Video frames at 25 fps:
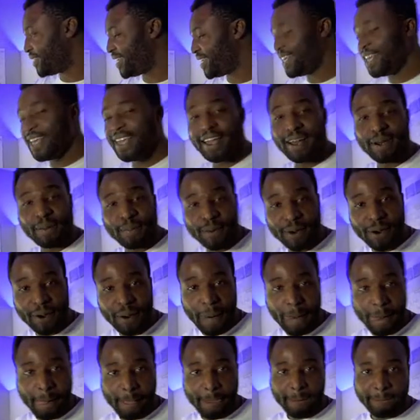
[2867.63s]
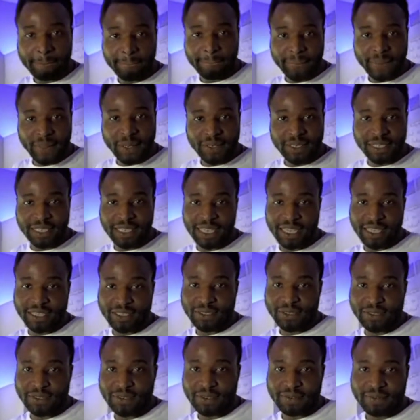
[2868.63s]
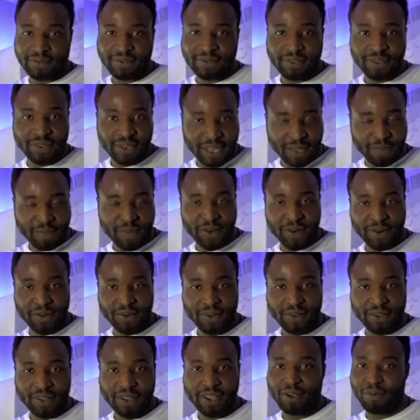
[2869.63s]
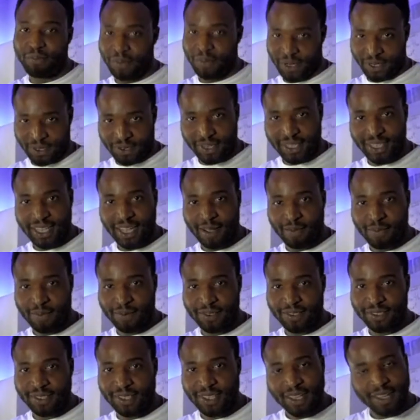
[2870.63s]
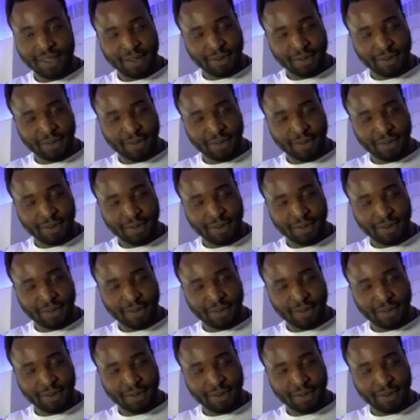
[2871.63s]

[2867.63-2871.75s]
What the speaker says: hear about on the next show, you let me know. I'll make sure it happens.